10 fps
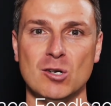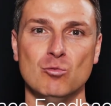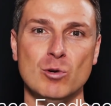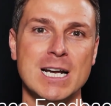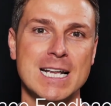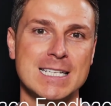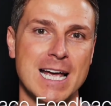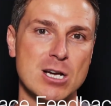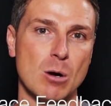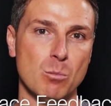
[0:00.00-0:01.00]
Really
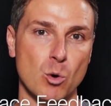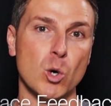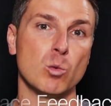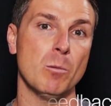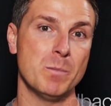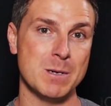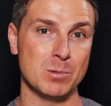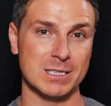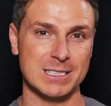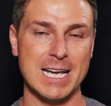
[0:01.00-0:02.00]
take on board what
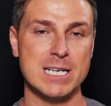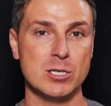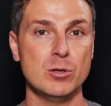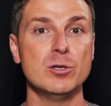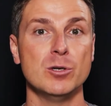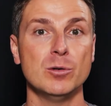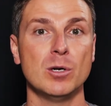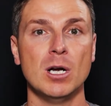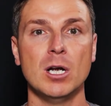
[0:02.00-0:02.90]
people say to you.